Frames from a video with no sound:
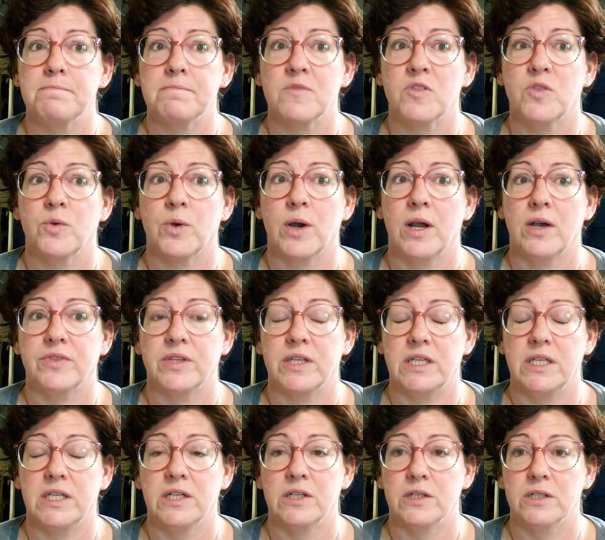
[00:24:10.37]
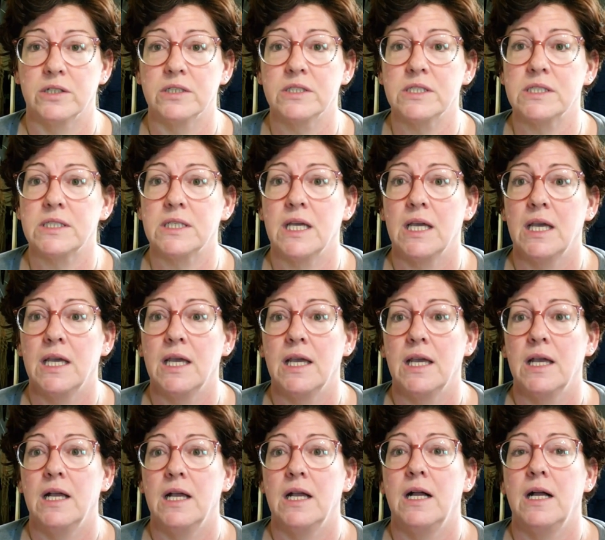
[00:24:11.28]
throughout the years,
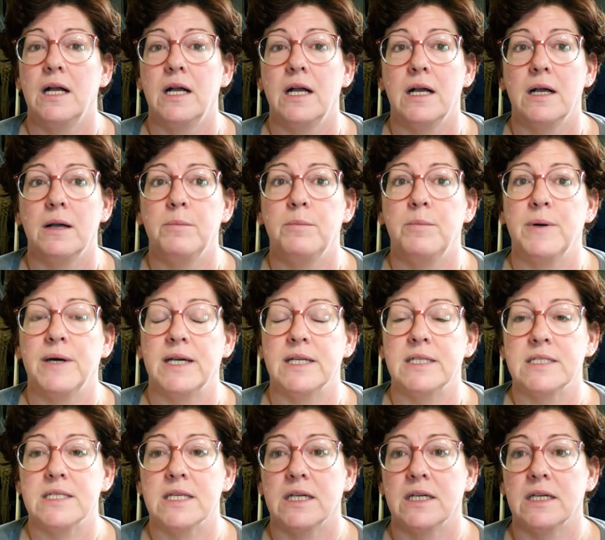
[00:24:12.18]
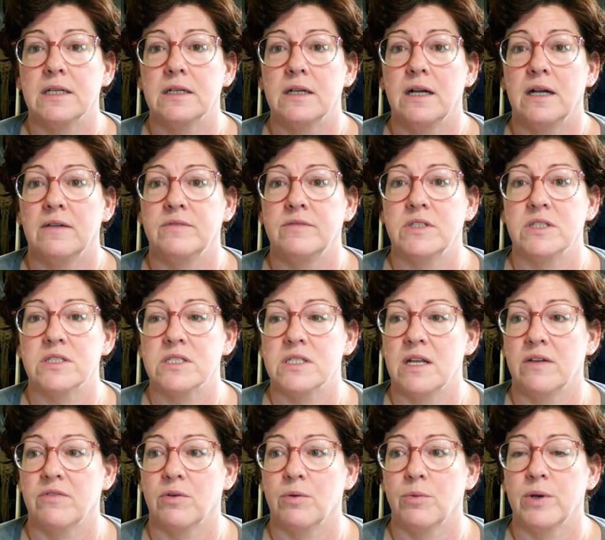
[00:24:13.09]
but I've just
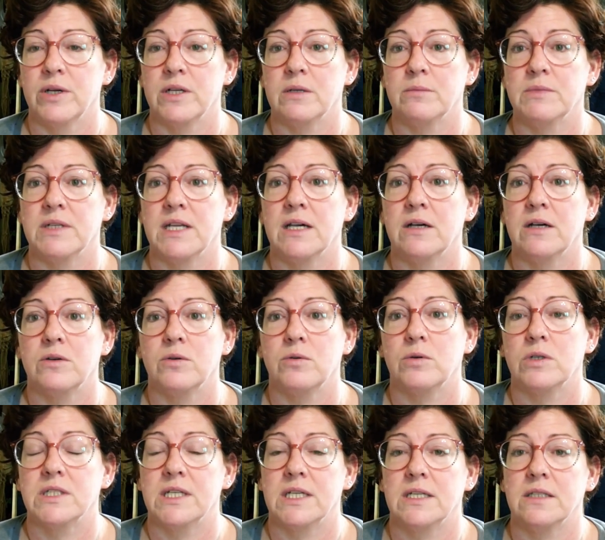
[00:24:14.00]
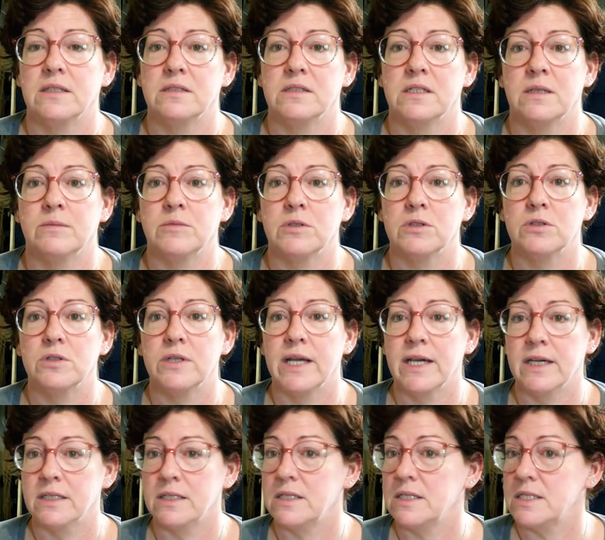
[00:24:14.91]
never written them down or taken the time to learn
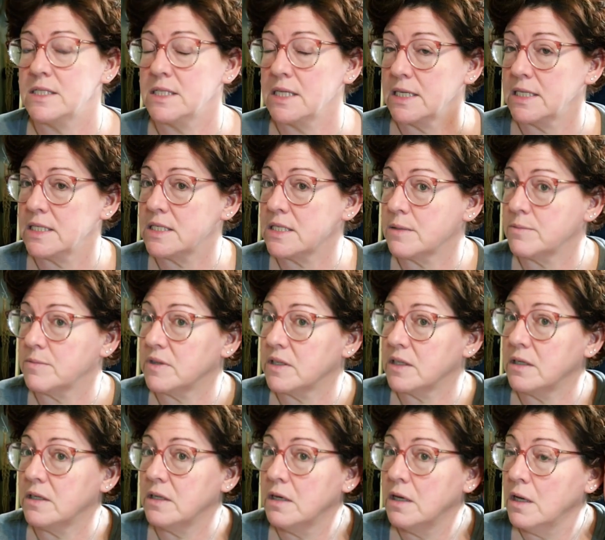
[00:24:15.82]
how to design something.